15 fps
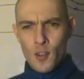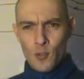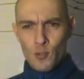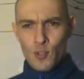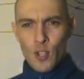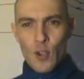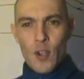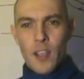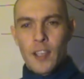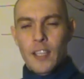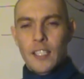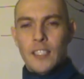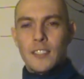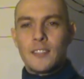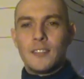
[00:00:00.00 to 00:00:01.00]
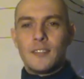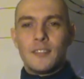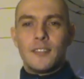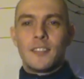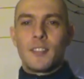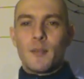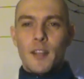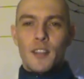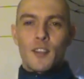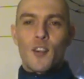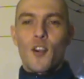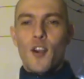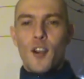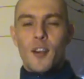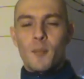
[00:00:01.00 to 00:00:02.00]
So I get back to the
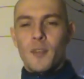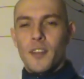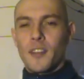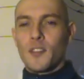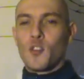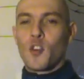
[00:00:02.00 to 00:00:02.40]
car, and I'm thinking,